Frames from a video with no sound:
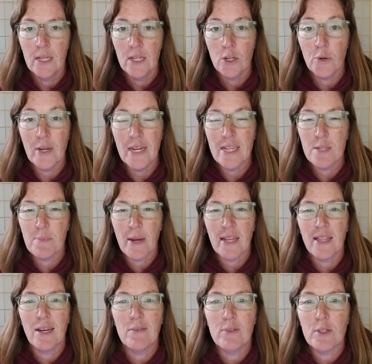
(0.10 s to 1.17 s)
Greetings,
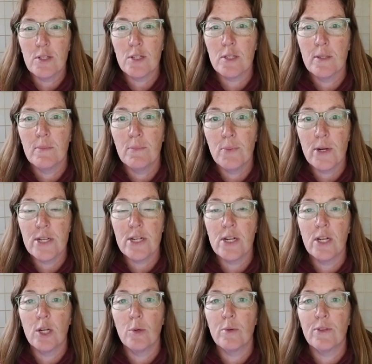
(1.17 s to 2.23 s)
pet lovers. Bridget
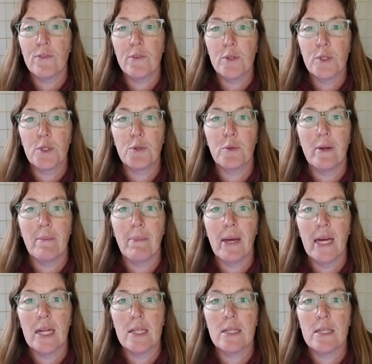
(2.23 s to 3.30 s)
here with First Street
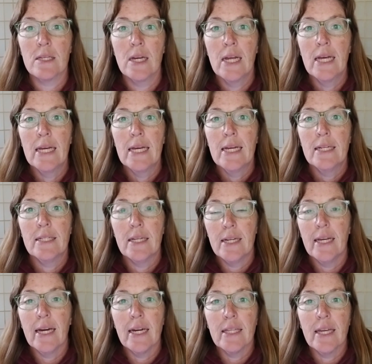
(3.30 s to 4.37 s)
Pets.
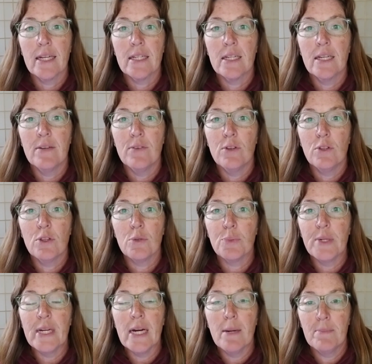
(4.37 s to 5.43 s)
Today I'd like to give you
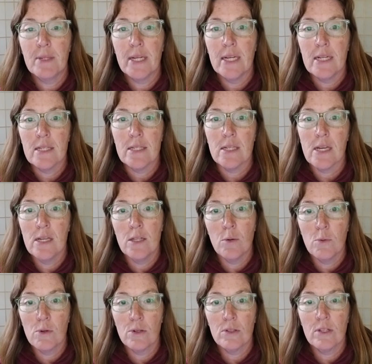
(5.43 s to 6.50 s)
3 updates in the
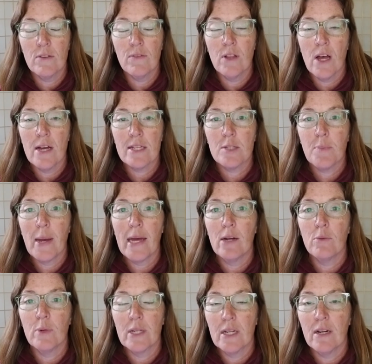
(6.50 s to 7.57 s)
world of lost
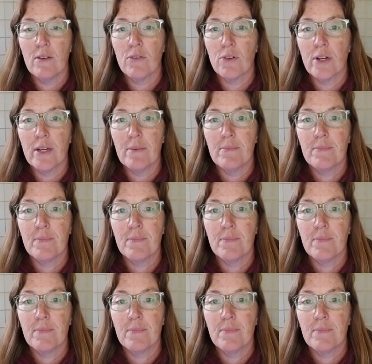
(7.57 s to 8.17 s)
pet recovery.